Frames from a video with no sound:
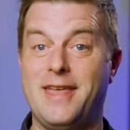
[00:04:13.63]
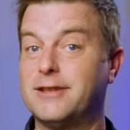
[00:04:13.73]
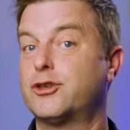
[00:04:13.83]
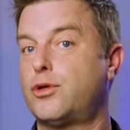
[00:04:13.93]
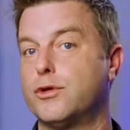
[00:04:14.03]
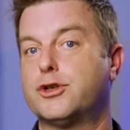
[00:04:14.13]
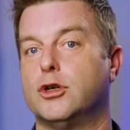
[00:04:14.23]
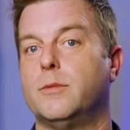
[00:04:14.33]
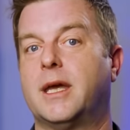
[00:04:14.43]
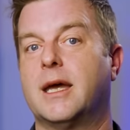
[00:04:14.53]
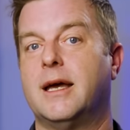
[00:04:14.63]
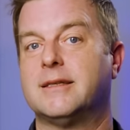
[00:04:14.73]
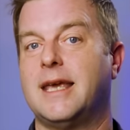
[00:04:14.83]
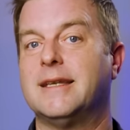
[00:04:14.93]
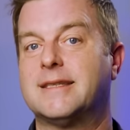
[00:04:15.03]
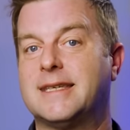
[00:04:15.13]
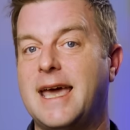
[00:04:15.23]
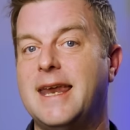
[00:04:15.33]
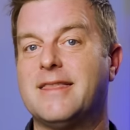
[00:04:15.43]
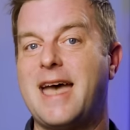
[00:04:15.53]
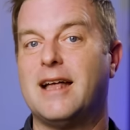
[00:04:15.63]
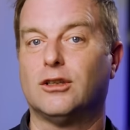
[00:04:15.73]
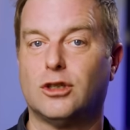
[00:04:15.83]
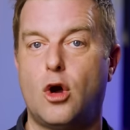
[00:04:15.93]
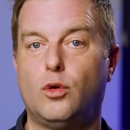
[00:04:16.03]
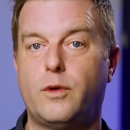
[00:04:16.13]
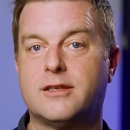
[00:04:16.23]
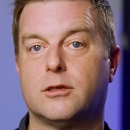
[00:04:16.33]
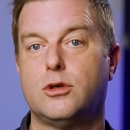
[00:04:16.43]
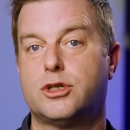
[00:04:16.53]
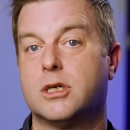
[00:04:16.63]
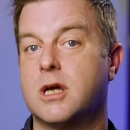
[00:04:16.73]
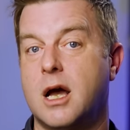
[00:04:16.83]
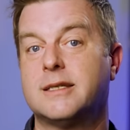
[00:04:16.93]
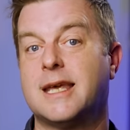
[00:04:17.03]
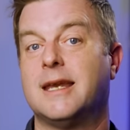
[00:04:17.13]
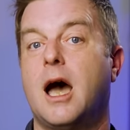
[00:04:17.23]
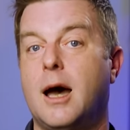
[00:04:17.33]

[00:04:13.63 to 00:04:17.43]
that's crucial because it's getting that low resolution content